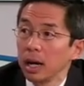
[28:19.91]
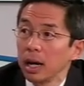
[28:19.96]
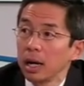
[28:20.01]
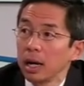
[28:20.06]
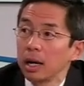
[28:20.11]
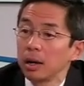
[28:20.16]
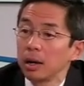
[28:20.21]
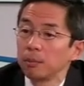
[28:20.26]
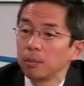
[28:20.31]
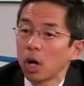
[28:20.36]

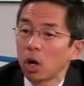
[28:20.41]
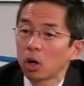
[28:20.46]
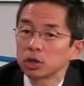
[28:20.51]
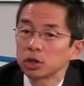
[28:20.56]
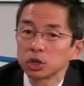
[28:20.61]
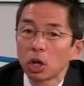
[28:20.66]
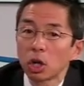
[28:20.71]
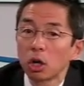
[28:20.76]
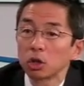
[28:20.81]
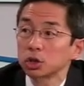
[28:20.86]
Our
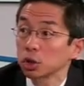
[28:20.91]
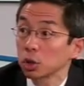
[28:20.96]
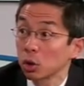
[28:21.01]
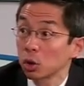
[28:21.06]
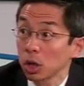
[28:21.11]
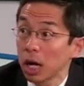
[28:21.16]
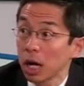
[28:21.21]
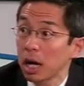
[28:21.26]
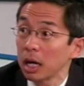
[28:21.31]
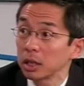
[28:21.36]

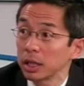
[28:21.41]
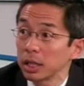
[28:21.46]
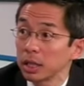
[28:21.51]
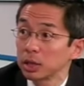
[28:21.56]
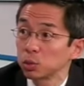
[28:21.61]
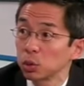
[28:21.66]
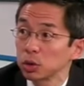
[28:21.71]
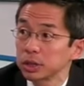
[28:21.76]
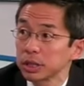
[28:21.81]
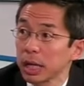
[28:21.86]
surgical
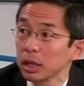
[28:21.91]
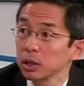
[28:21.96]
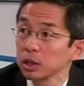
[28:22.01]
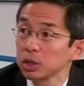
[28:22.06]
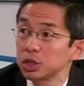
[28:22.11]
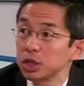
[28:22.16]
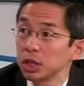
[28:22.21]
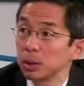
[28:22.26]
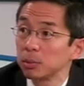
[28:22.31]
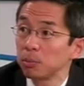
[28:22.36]
colleagues will tell
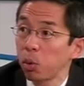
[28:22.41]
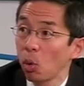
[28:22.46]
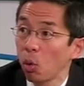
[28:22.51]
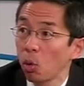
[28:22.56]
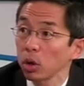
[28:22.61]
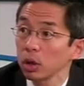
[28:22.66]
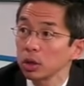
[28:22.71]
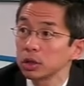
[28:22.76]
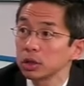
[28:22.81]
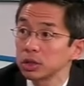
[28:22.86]
us the
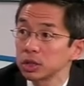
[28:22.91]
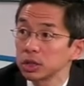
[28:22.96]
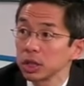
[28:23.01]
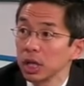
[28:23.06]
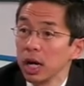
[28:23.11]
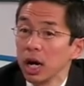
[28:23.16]
importance